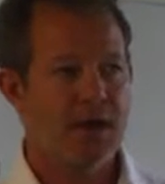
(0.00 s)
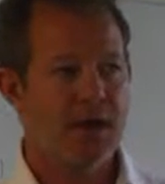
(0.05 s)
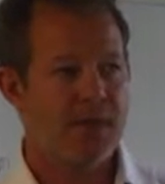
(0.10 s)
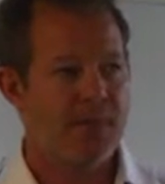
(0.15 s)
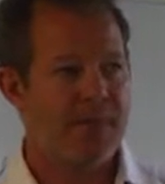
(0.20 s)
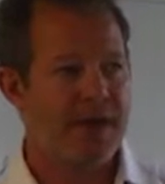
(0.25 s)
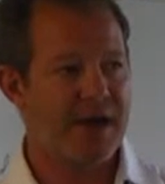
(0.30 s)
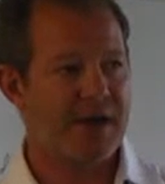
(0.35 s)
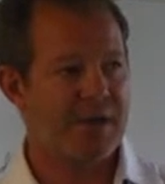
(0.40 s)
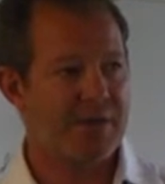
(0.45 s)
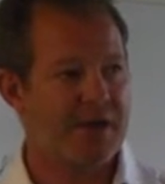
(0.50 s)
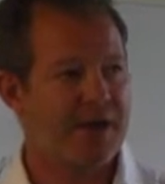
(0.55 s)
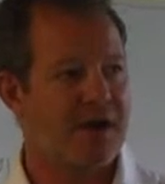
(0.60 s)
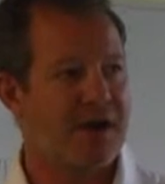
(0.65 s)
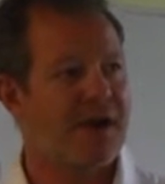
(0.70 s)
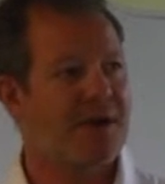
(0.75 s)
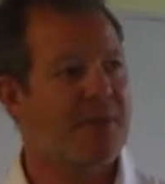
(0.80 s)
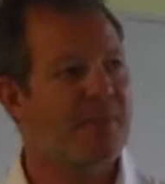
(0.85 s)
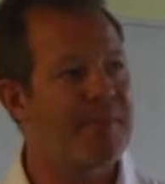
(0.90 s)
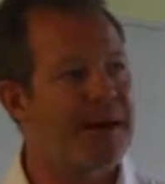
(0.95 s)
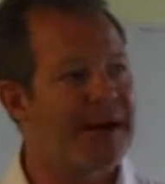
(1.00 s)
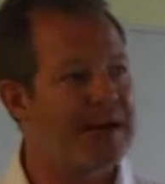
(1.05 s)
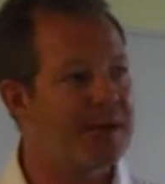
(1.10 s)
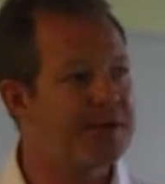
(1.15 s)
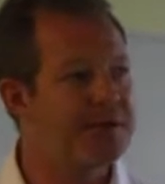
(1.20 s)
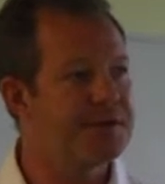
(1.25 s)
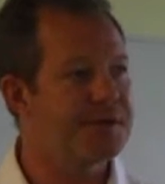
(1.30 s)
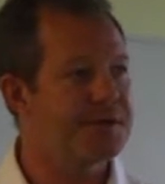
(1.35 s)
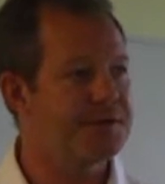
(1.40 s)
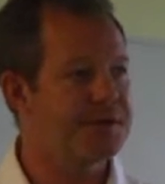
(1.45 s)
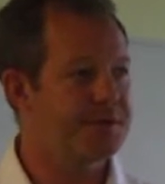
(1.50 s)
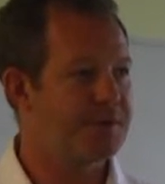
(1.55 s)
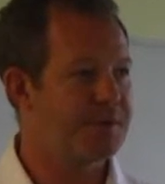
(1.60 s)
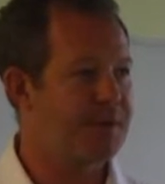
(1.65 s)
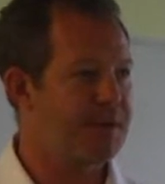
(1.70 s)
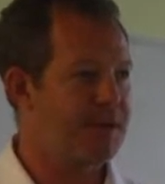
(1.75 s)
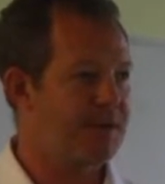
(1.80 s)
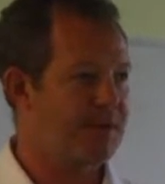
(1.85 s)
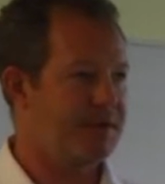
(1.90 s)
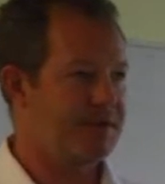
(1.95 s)
about the kind of balance
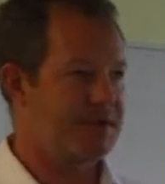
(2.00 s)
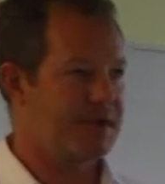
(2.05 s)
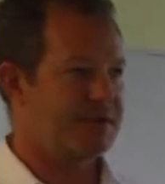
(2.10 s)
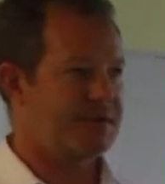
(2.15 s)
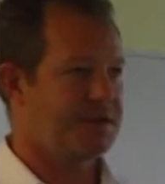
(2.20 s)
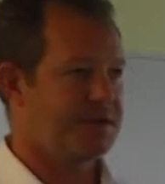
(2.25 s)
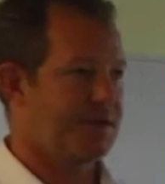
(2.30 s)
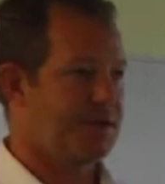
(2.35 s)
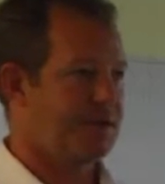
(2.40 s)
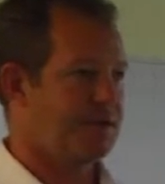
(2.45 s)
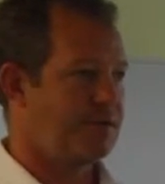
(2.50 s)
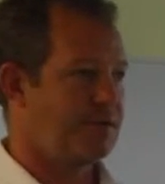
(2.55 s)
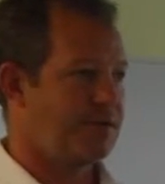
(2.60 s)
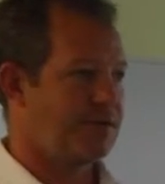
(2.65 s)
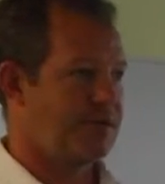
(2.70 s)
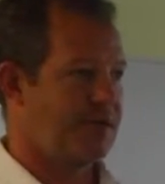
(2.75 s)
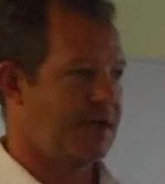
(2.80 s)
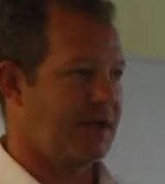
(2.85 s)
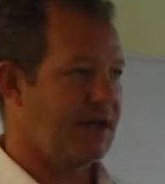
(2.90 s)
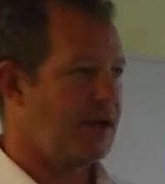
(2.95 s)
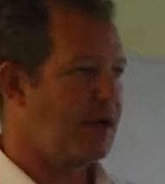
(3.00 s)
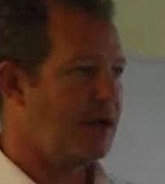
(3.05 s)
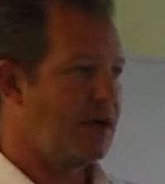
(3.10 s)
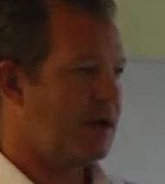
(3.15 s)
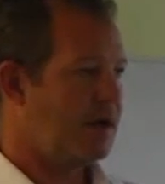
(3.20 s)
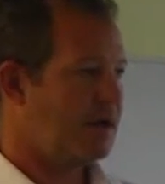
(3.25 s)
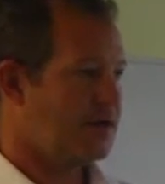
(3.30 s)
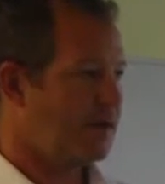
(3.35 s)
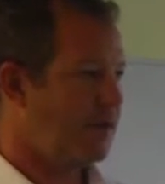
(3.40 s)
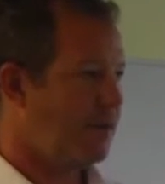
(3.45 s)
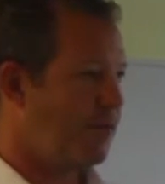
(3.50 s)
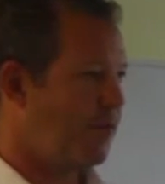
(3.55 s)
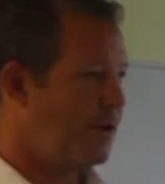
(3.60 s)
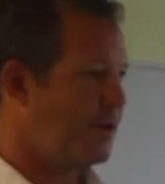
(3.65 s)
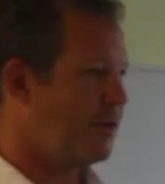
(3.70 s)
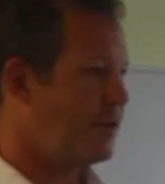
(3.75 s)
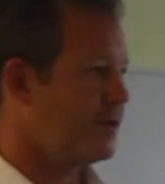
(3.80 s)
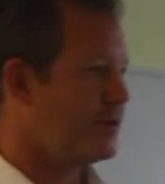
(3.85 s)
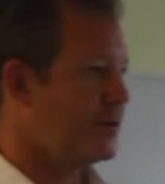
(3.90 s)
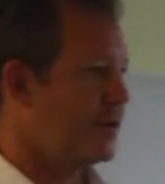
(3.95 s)
between liberty and security, as though a
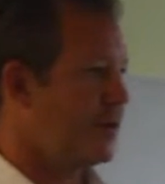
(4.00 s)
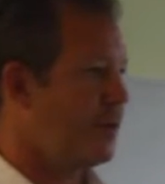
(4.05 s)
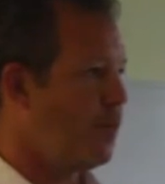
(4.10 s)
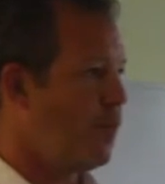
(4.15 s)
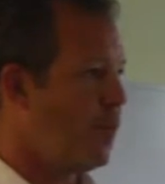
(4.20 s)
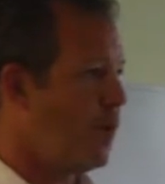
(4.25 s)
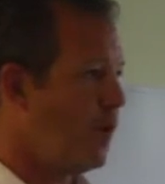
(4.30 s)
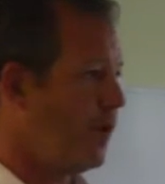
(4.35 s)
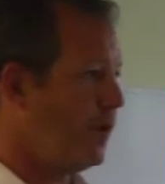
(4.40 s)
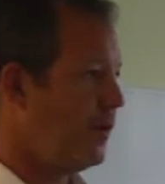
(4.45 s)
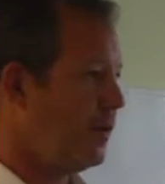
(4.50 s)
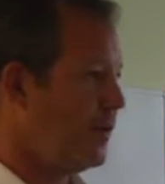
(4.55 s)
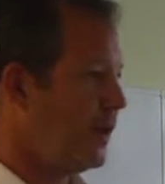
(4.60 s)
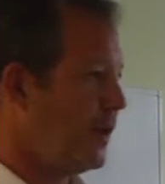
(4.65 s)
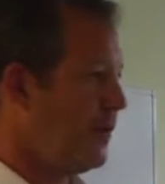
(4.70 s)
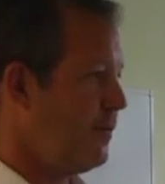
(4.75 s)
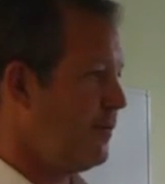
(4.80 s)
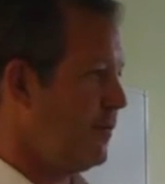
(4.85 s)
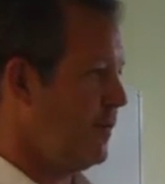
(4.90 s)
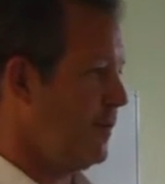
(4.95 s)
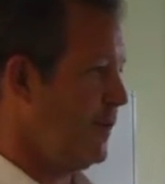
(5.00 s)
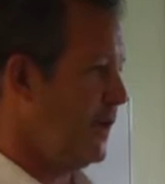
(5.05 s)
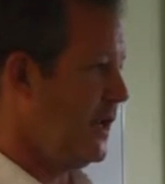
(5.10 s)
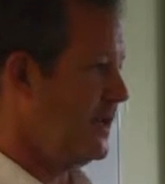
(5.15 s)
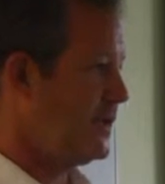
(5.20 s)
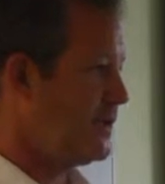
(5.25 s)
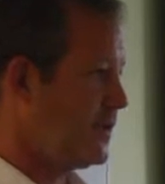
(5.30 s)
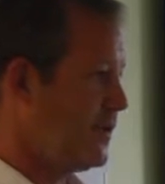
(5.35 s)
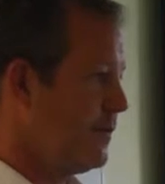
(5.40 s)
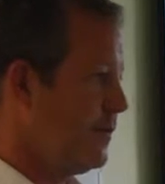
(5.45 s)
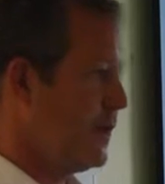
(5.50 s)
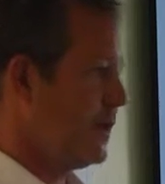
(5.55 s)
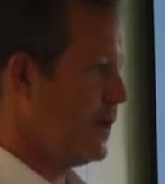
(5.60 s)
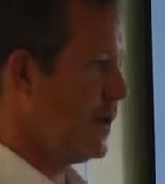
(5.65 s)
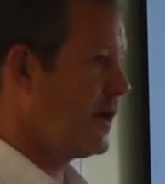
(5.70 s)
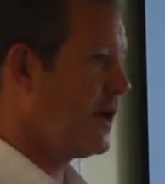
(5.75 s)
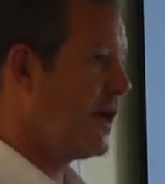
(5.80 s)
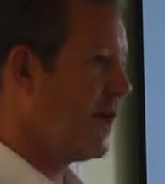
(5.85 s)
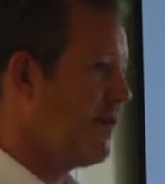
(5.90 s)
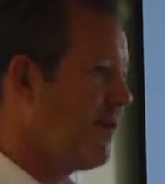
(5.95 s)
reduction in one, you know, needs to a, a
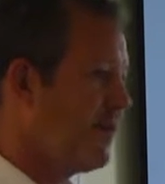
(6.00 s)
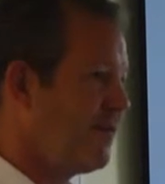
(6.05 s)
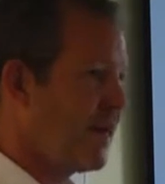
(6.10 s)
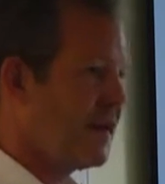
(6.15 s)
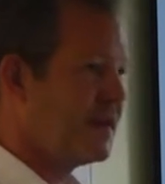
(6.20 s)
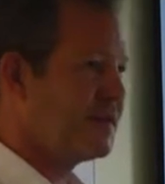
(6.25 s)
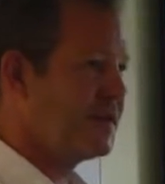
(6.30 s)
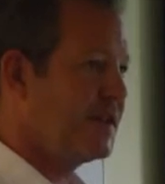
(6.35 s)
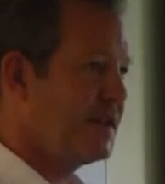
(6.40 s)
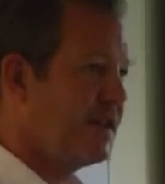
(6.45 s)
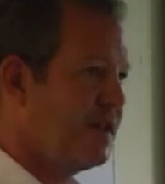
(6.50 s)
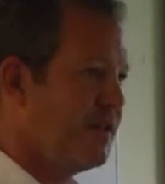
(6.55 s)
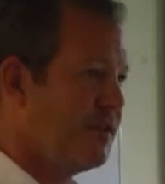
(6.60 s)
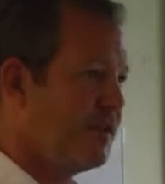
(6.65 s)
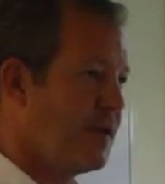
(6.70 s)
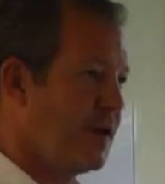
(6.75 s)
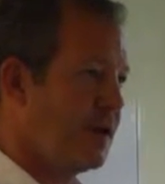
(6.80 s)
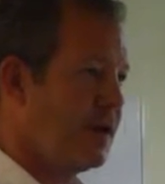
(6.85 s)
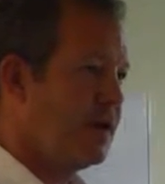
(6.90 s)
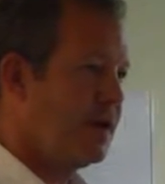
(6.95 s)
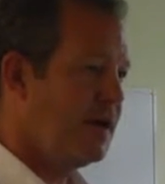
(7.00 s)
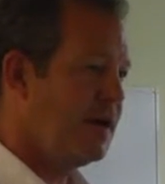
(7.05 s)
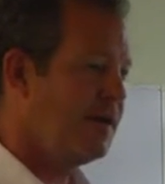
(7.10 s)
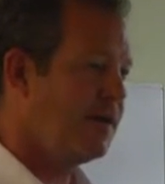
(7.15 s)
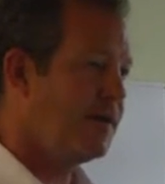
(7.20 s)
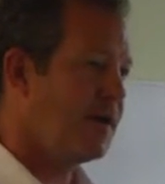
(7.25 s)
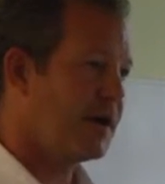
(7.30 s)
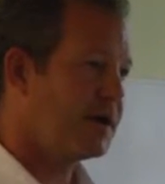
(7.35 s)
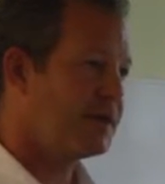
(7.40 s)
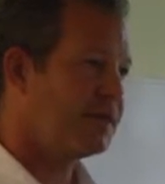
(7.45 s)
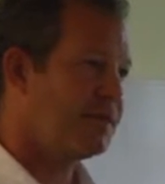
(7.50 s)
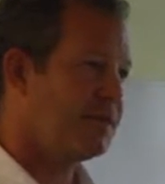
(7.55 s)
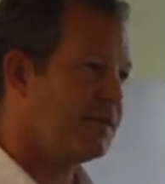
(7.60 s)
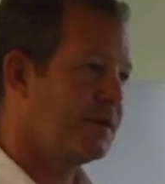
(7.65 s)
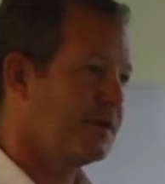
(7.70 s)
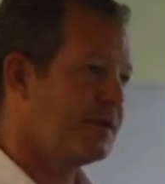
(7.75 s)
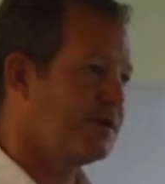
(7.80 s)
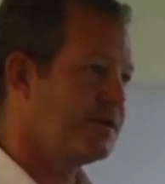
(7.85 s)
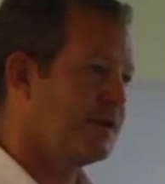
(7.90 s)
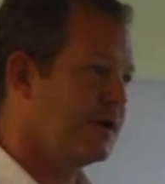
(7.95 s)
kind of advance in the other, and vice
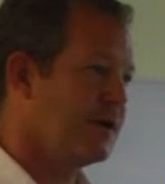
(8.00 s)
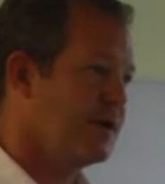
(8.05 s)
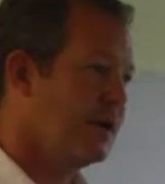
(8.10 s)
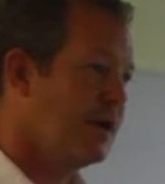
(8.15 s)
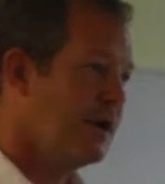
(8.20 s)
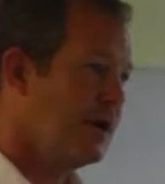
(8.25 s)
versa.